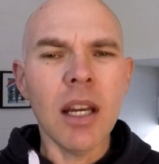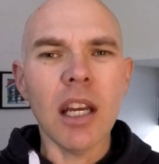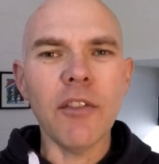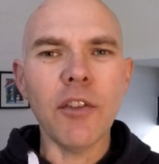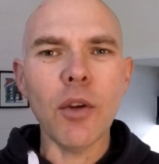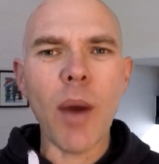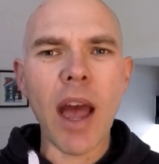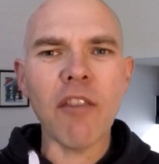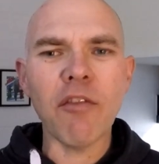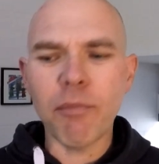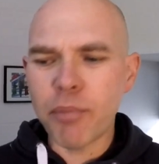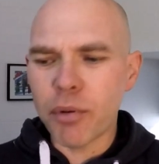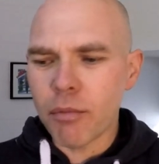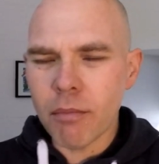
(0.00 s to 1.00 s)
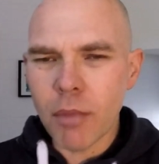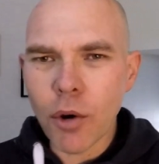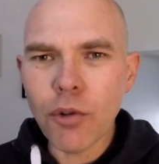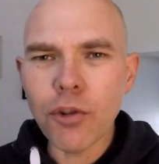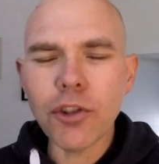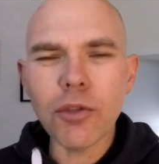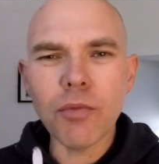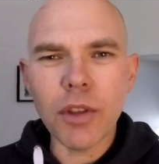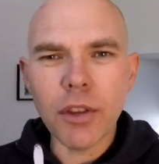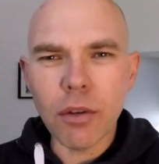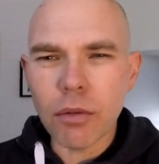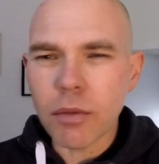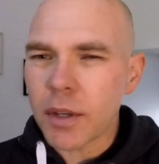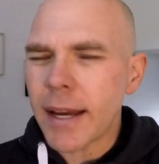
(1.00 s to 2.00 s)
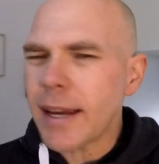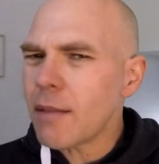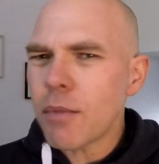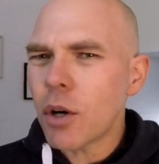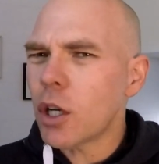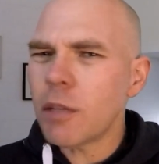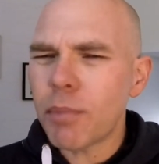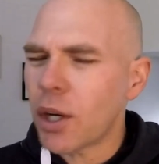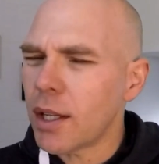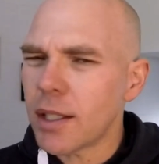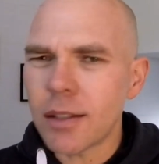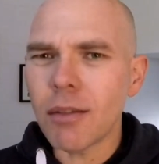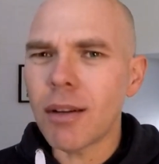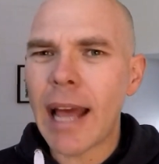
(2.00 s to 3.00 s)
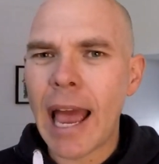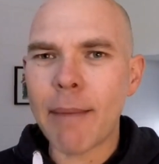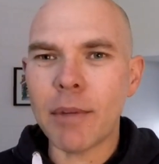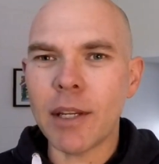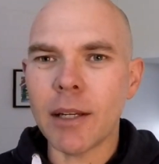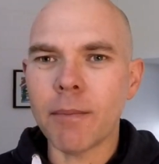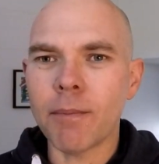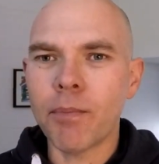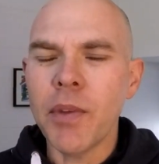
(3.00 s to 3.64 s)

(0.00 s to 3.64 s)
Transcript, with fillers: if you have promotion with your name on it but it's not happening,